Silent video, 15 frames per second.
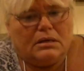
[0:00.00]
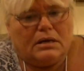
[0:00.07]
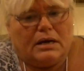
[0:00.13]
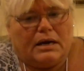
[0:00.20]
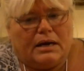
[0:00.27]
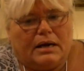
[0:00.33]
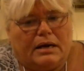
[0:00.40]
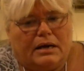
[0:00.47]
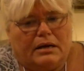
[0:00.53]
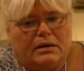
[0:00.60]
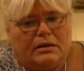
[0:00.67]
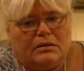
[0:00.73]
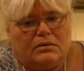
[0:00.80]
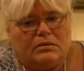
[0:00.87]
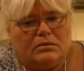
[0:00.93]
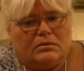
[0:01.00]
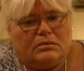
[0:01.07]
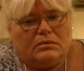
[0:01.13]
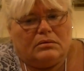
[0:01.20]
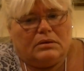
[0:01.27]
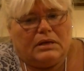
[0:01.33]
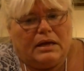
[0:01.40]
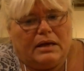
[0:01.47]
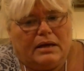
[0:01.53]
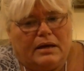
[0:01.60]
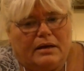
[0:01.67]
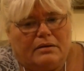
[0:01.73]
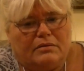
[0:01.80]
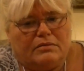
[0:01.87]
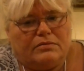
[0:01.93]
I
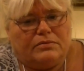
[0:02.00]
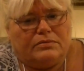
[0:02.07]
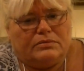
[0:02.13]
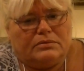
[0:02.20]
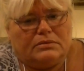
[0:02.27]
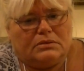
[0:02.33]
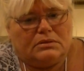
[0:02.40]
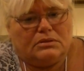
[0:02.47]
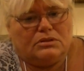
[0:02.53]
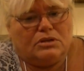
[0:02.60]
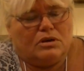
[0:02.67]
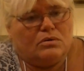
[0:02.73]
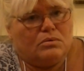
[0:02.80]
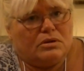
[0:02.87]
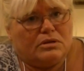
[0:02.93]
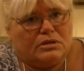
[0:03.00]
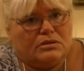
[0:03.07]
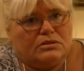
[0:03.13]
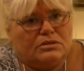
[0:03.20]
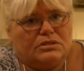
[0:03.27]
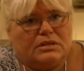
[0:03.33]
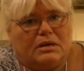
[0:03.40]
have co-workers.